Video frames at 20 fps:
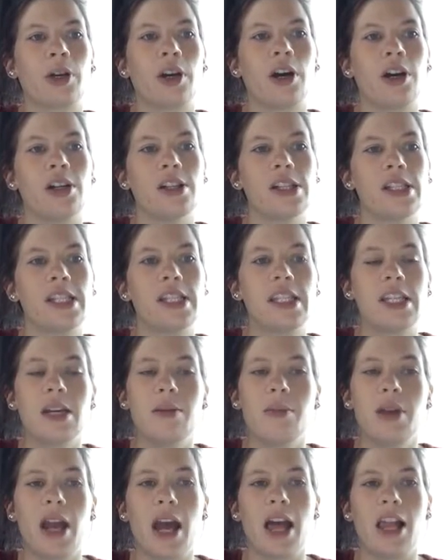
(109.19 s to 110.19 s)
called
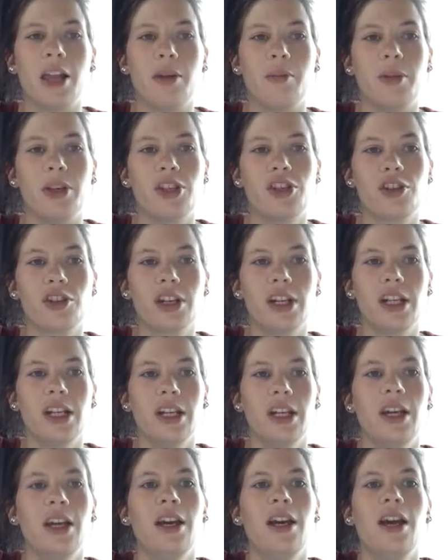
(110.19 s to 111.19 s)
STEM in Elementary.